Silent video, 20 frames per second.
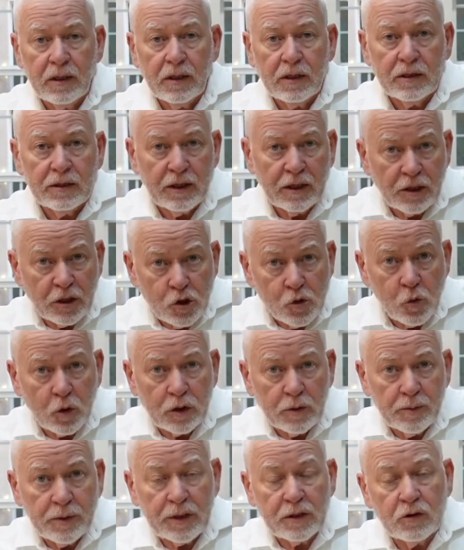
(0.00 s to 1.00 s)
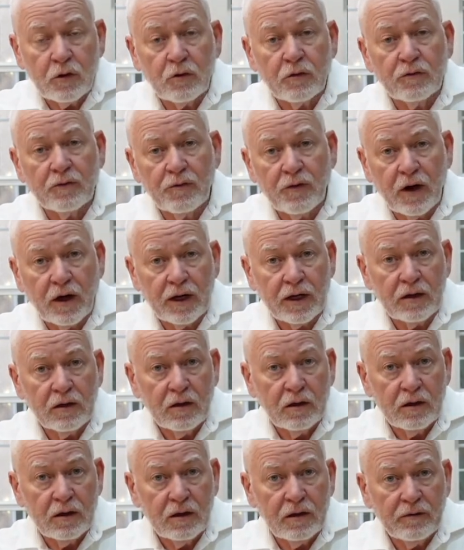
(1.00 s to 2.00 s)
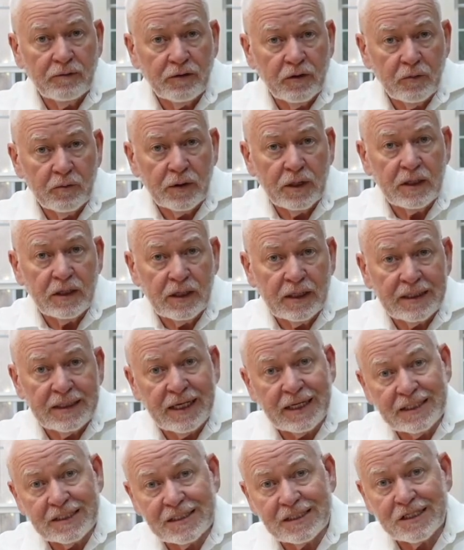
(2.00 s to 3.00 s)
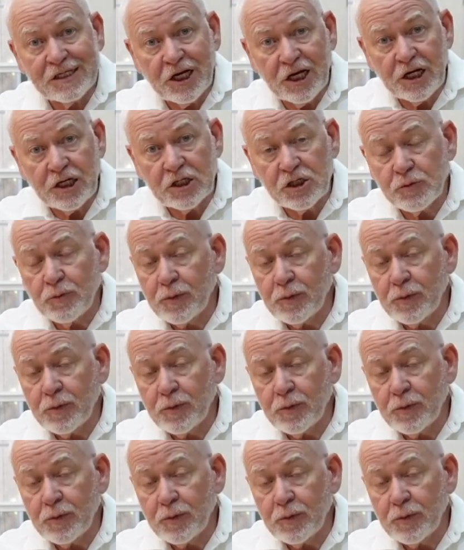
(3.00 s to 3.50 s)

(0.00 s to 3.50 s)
that you want to be notified if the meeting dates change,